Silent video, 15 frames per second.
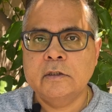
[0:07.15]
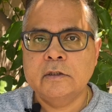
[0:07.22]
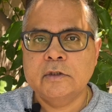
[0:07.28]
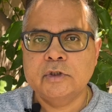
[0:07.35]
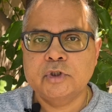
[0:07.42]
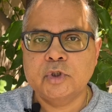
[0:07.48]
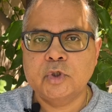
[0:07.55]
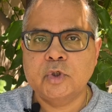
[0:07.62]

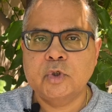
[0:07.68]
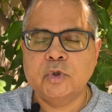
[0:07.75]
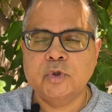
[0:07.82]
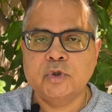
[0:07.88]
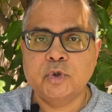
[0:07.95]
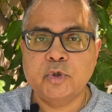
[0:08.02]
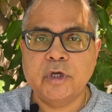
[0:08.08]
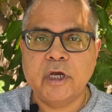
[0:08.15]
So,
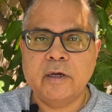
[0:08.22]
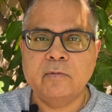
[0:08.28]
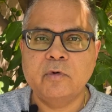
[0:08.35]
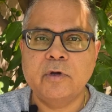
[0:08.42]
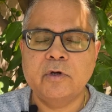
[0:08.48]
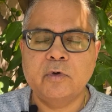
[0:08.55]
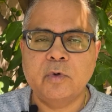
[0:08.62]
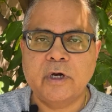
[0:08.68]
today I'm
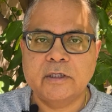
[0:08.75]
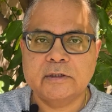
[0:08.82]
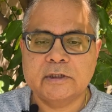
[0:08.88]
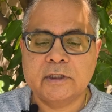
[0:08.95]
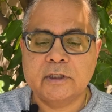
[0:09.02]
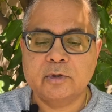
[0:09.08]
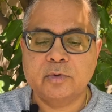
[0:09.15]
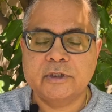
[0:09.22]
going to answer
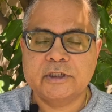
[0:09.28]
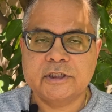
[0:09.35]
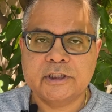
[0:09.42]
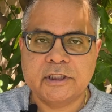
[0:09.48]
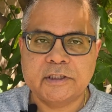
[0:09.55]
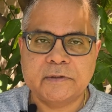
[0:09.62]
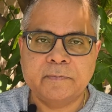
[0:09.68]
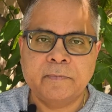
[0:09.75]
a
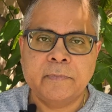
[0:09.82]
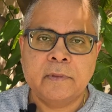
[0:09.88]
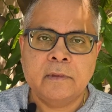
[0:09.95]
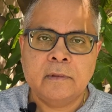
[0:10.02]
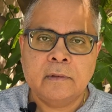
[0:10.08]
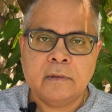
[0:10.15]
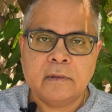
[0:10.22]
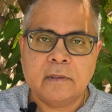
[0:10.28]
question
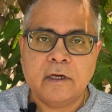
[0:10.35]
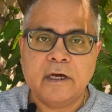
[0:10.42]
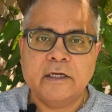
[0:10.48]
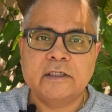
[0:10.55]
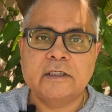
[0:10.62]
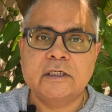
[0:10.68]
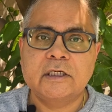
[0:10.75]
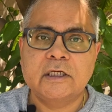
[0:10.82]

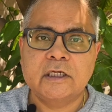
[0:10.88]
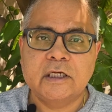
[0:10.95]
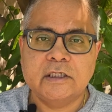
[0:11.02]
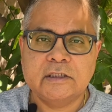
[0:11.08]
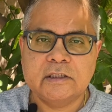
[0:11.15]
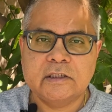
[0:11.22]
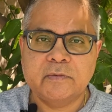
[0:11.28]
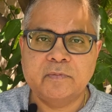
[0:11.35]
that
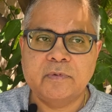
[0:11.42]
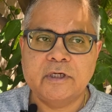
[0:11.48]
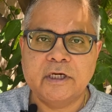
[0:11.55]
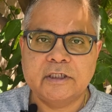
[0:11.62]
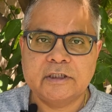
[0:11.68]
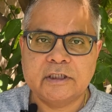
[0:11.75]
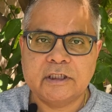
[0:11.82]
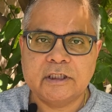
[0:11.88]
is the
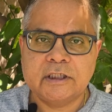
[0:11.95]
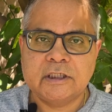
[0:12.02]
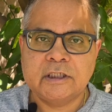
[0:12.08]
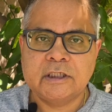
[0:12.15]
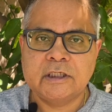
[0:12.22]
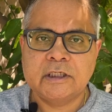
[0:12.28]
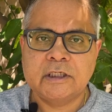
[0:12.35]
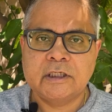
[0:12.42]
PhD
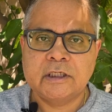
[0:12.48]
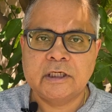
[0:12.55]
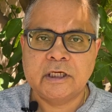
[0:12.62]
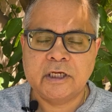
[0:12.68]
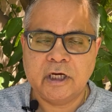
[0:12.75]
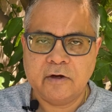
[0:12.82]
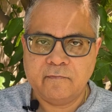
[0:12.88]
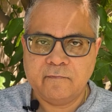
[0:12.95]

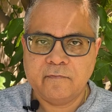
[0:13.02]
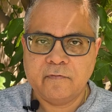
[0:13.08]
enough?